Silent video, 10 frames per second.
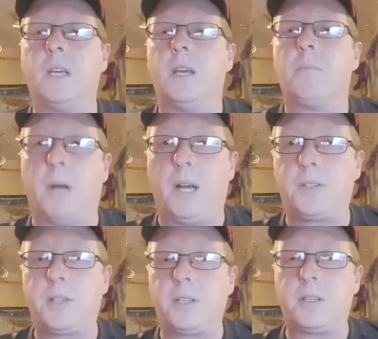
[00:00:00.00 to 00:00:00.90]

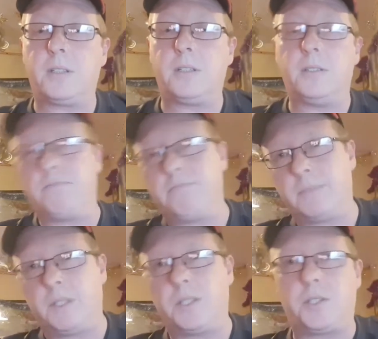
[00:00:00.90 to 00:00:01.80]
But
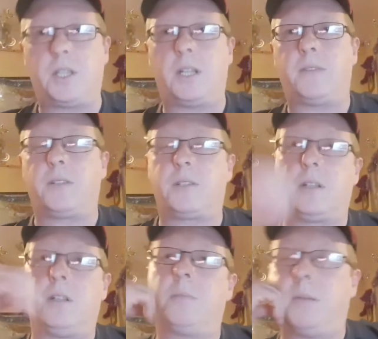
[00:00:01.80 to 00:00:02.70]
she left us a
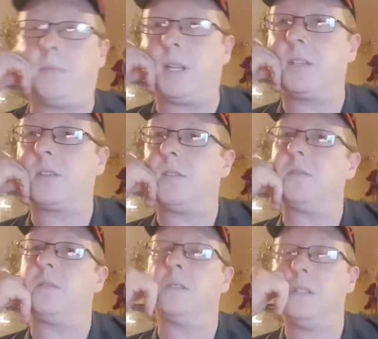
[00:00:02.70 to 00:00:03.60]
little bit of money, so I
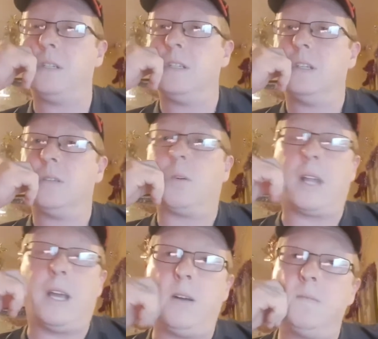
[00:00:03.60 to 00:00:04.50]
thought, what the
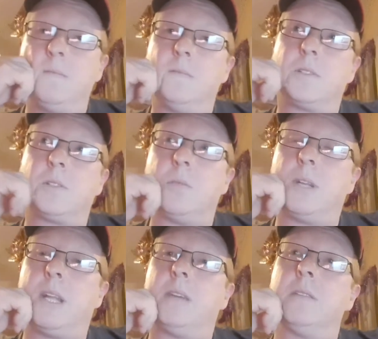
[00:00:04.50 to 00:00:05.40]
hell? So I
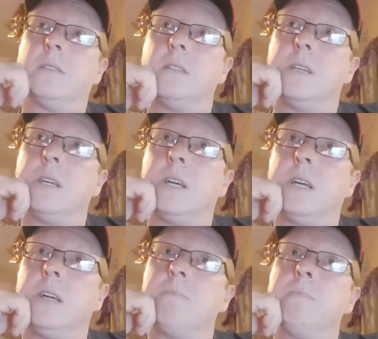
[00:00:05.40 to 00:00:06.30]
went
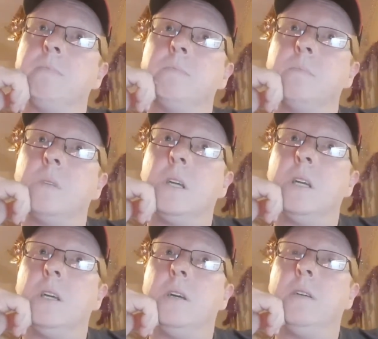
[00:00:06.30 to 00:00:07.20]
out
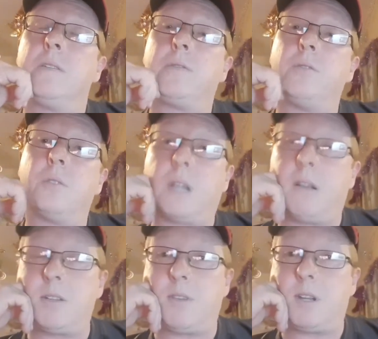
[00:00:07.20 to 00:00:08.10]
through
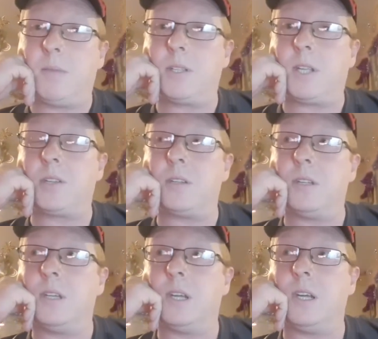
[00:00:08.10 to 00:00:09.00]
Gary's recommendation
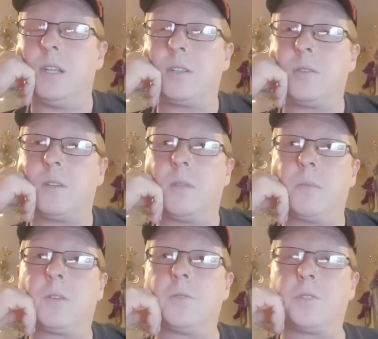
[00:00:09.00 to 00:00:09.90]
to a
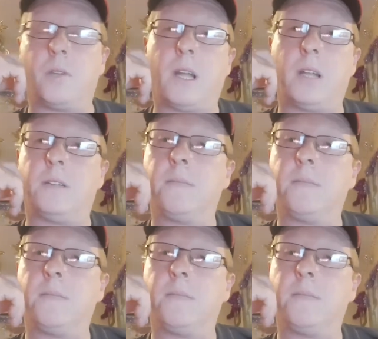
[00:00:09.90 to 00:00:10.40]
company called Joan Allen